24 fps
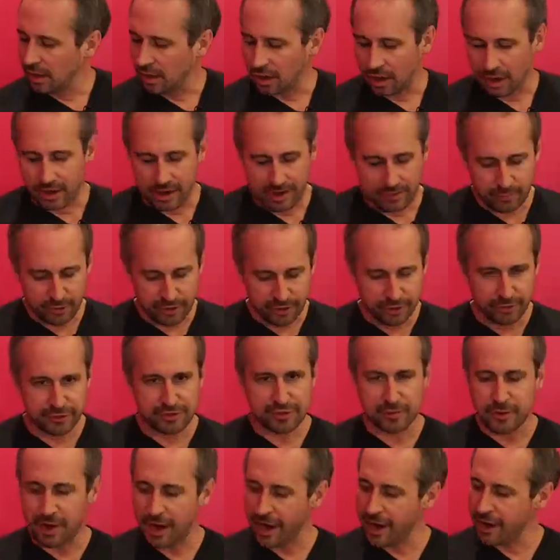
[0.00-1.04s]
All right, we're gonna do
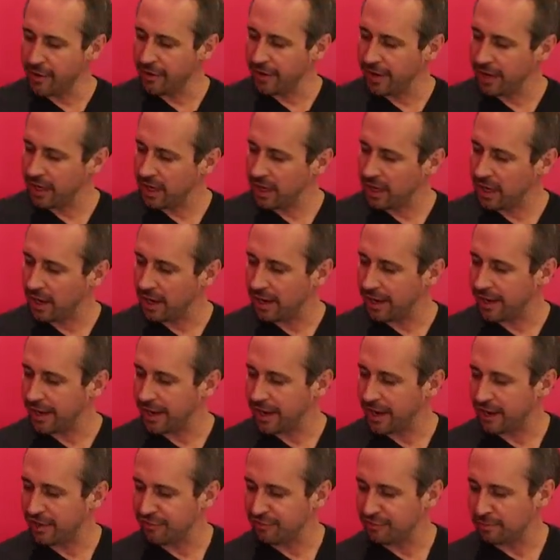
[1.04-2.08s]
some ironing. I
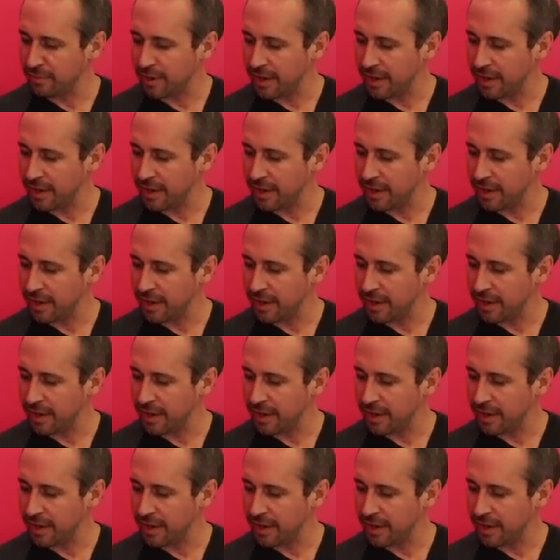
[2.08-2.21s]
have